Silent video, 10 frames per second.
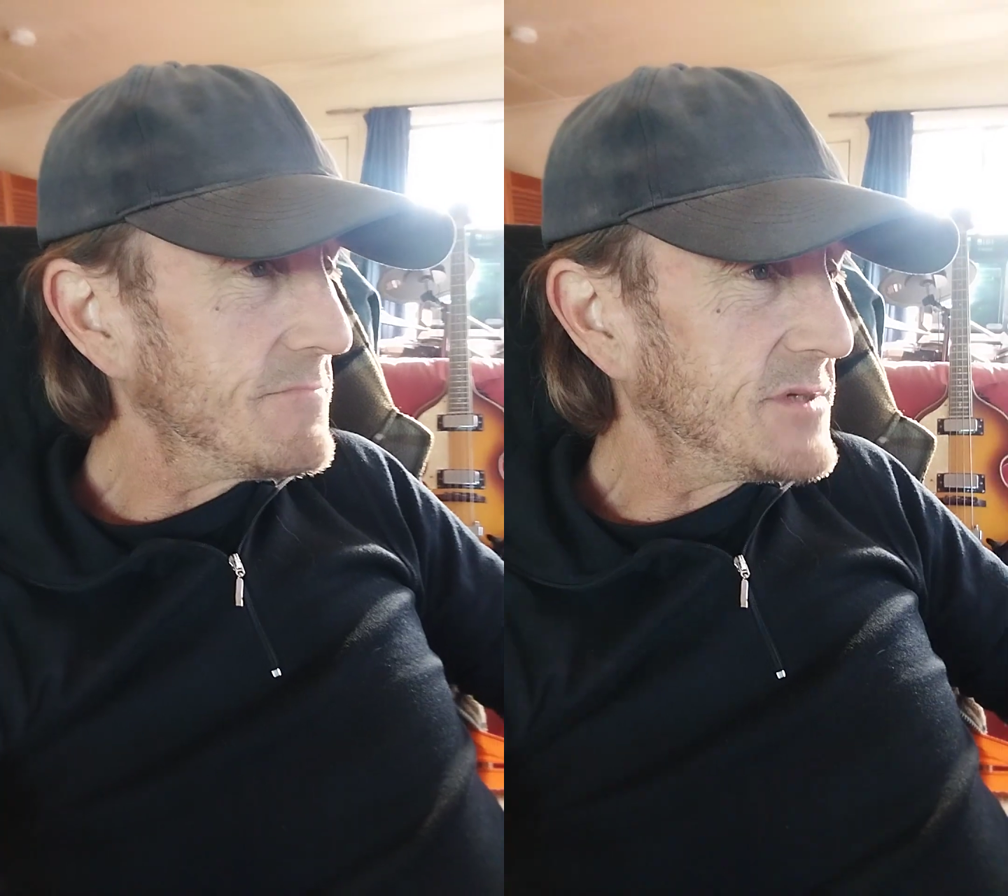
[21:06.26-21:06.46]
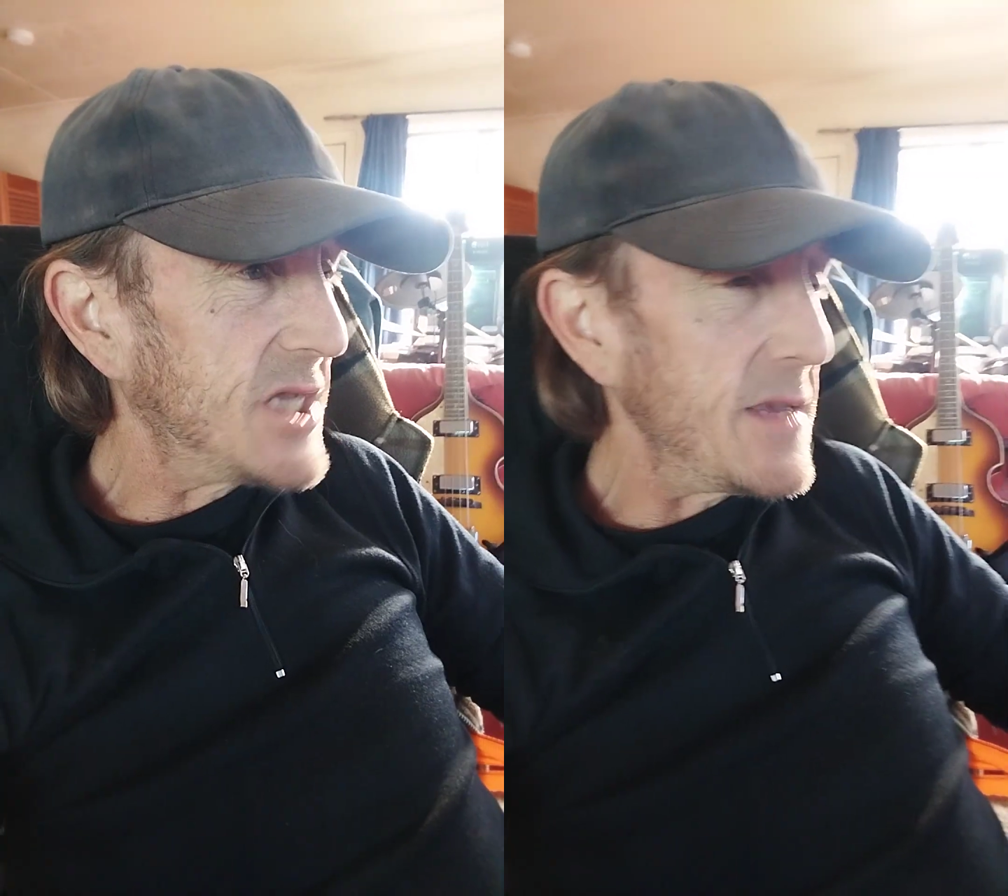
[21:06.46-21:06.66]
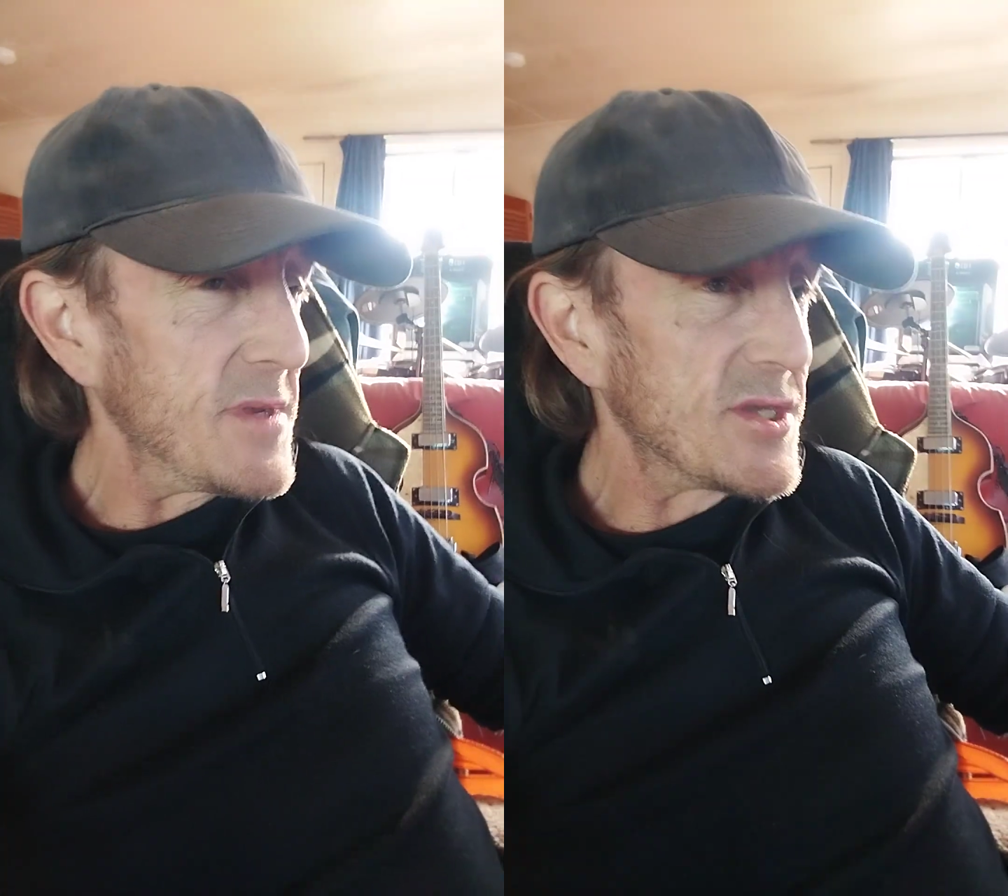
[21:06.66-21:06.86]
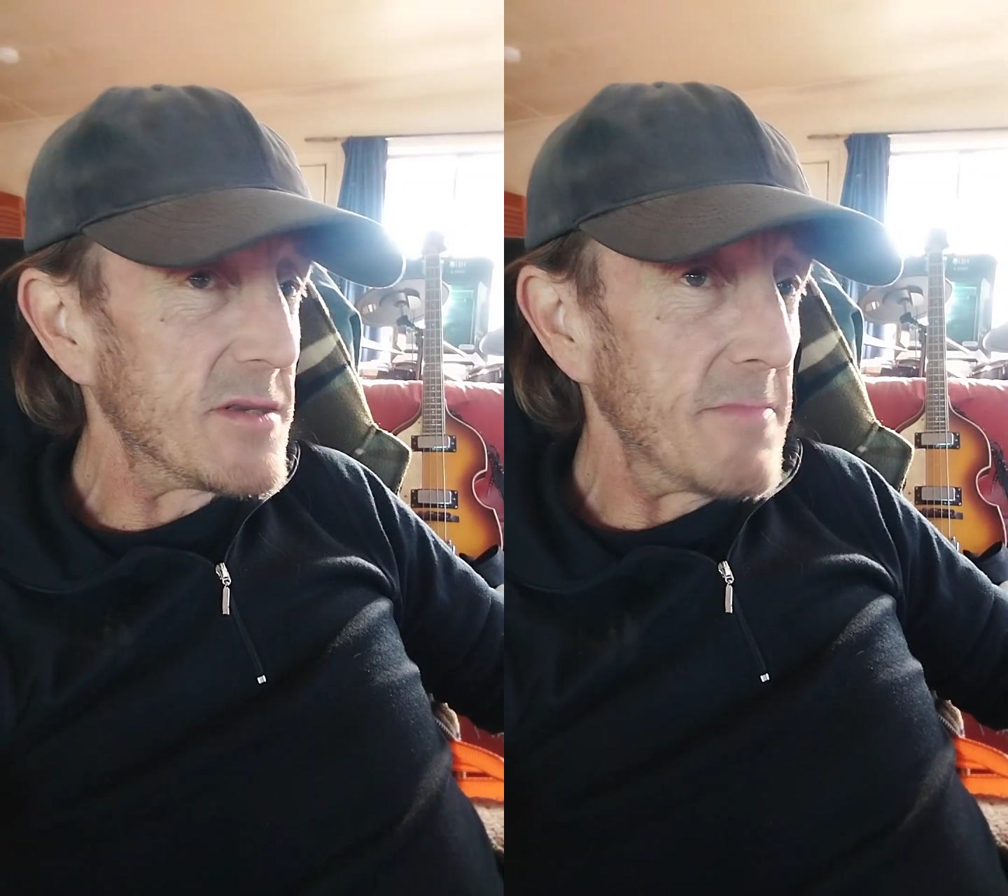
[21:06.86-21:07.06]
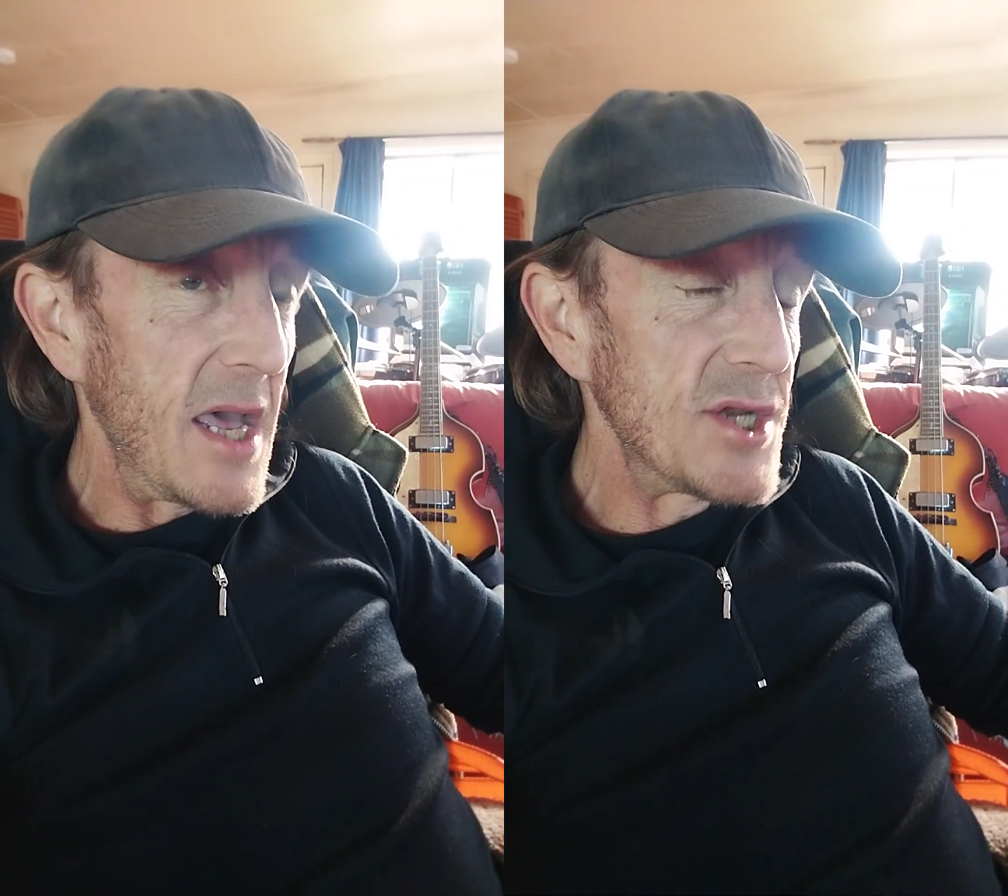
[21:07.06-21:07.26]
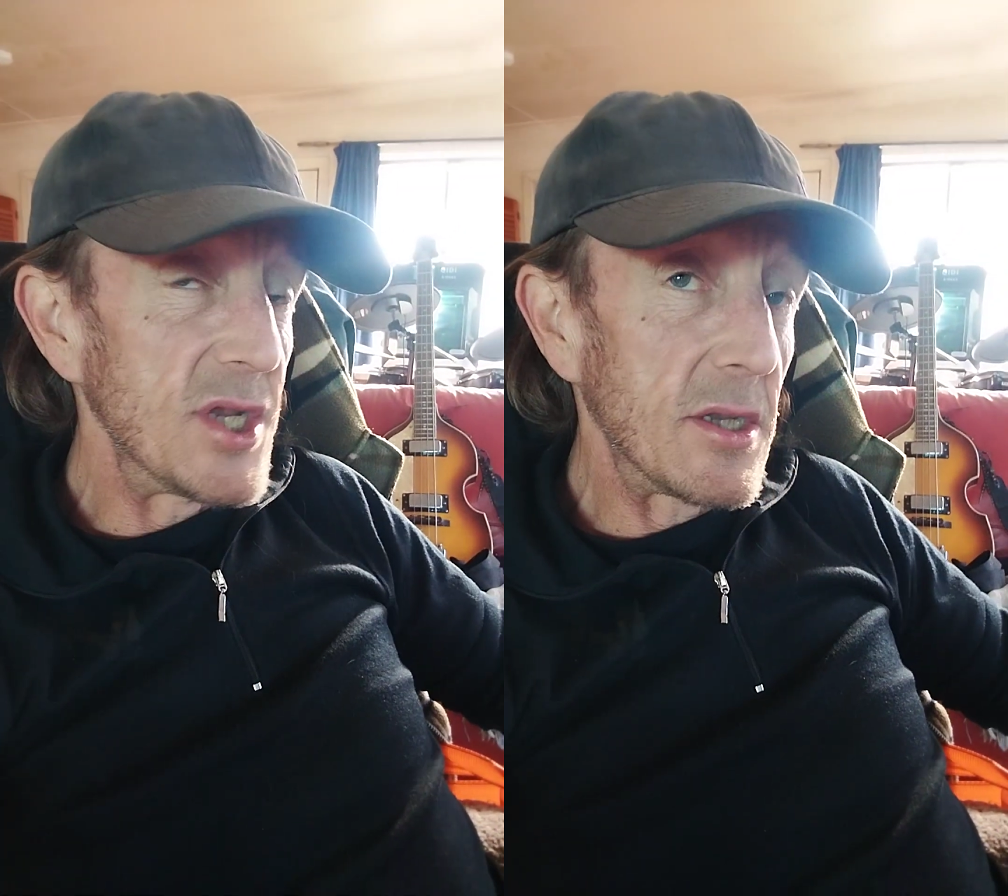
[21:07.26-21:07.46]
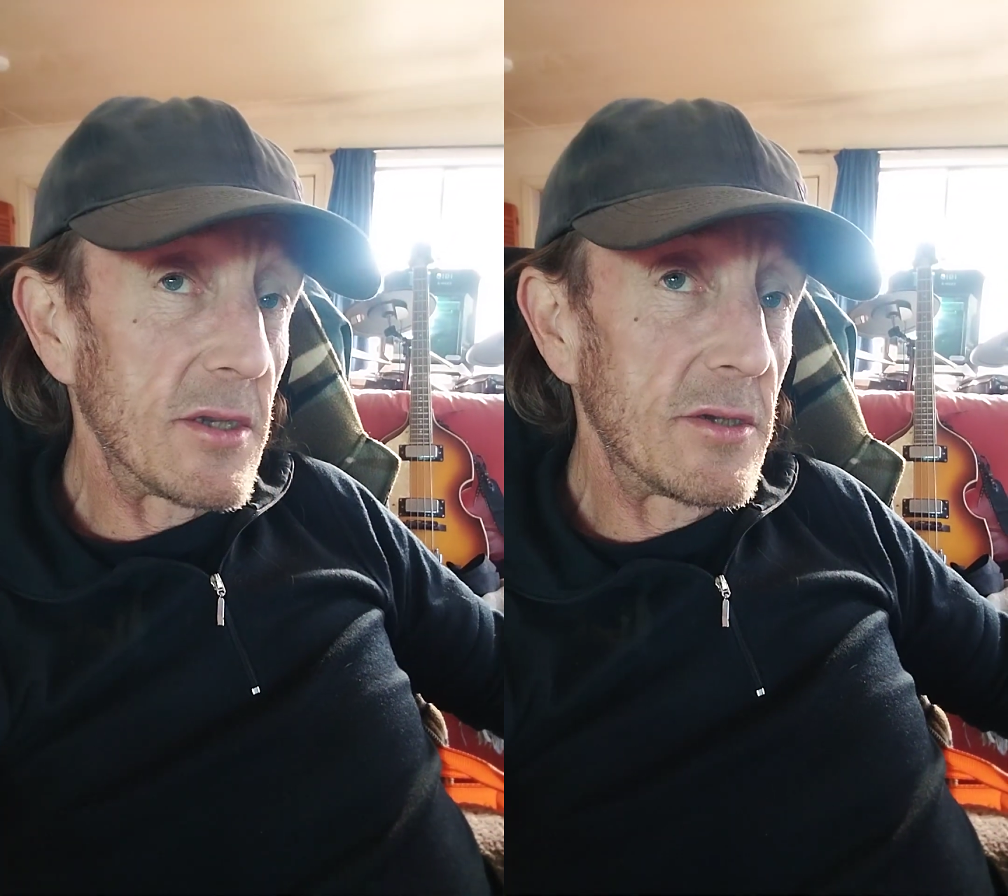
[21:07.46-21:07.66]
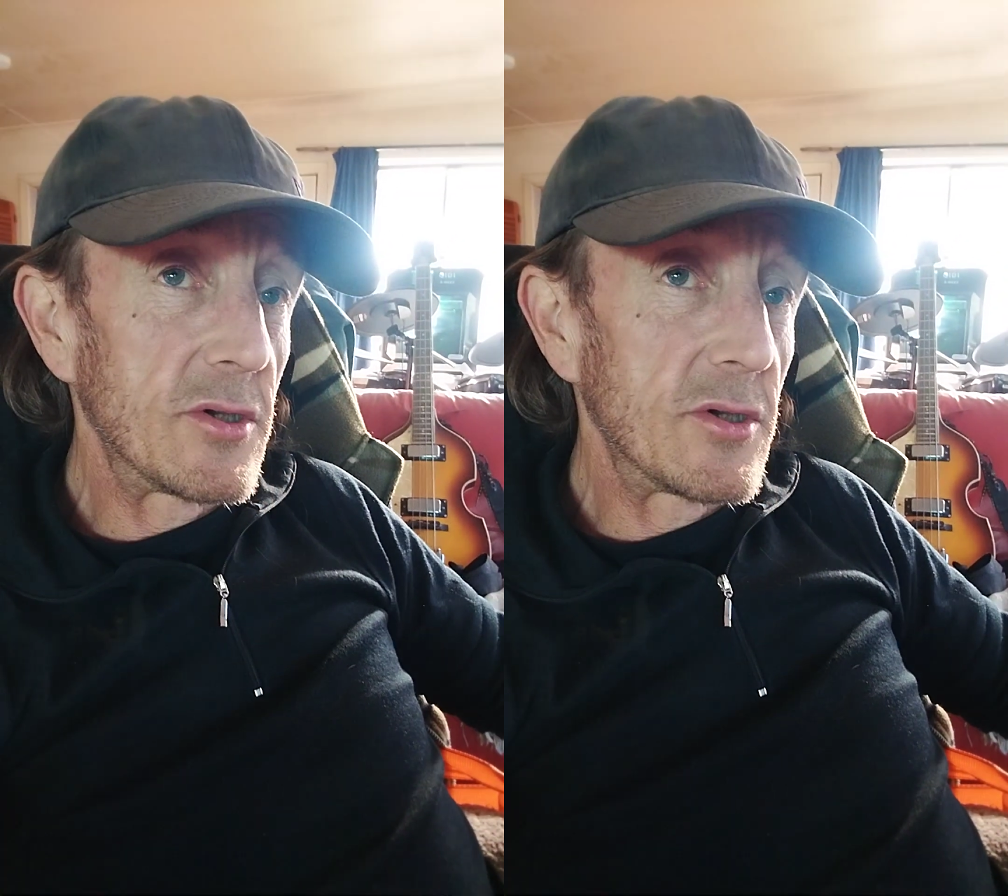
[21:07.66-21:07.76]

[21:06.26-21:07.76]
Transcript: demons and magic